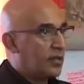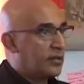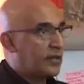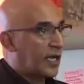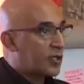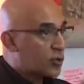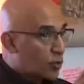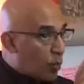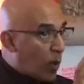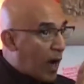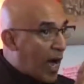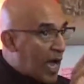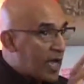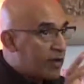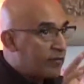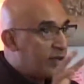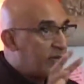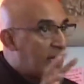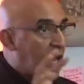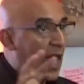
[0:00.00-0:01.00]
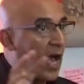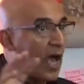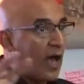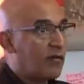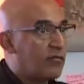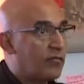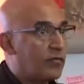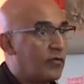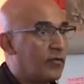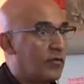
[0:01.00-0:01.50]
That's why we
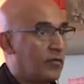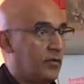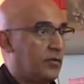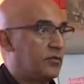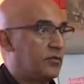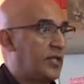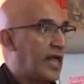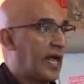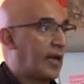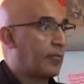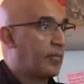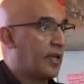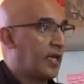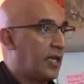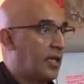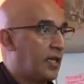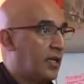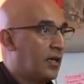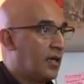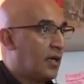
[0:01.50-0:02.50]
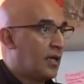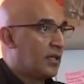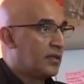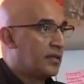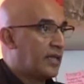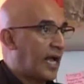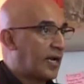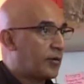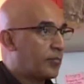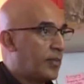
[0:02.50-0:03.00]
have that
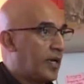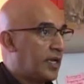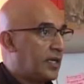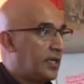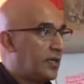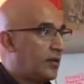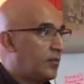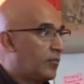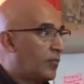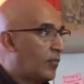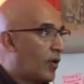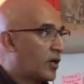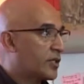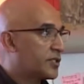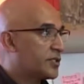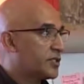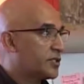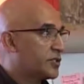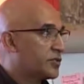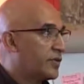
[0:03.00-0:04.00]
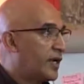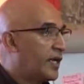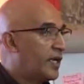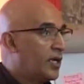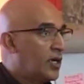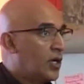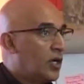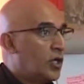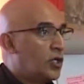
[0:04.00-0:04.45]
many boxes, right?